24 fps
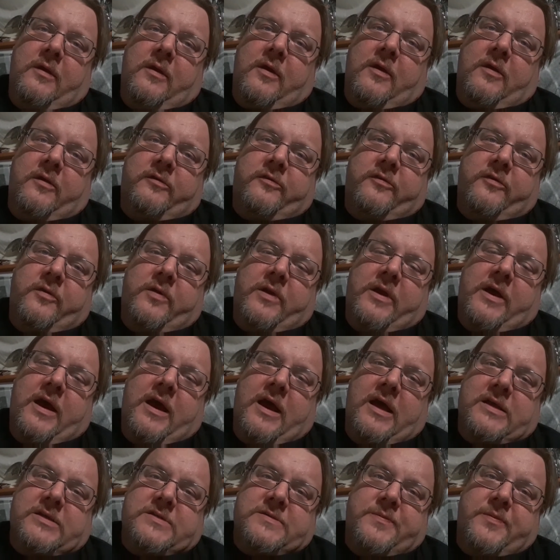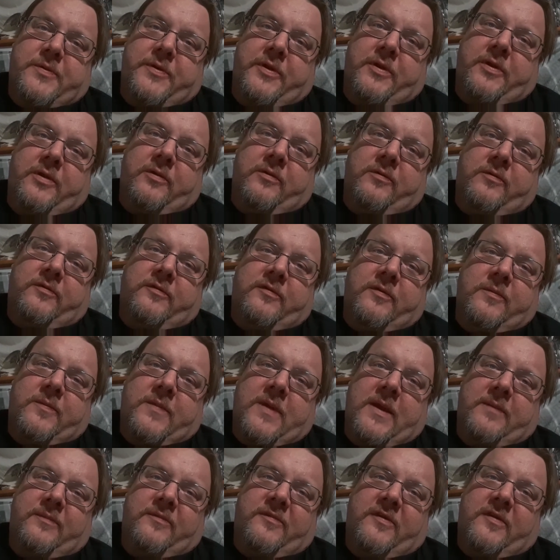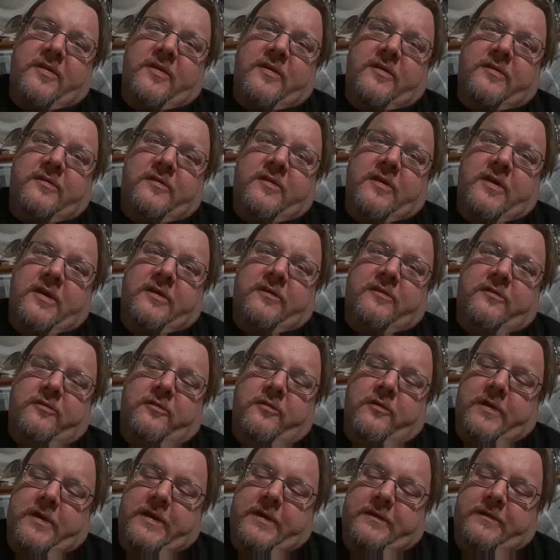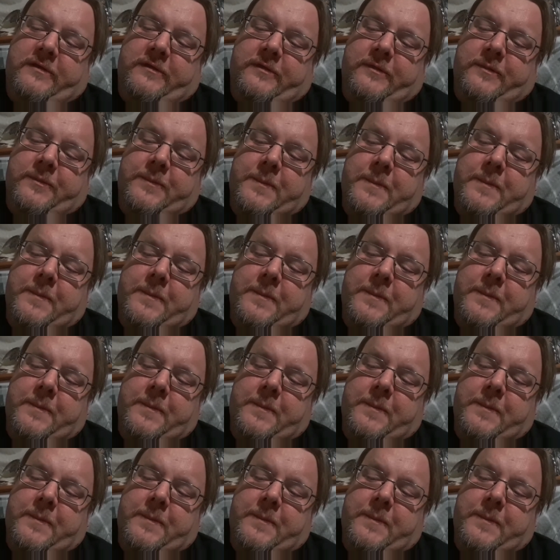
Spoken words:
also in a hospital, sometimes in the city streets.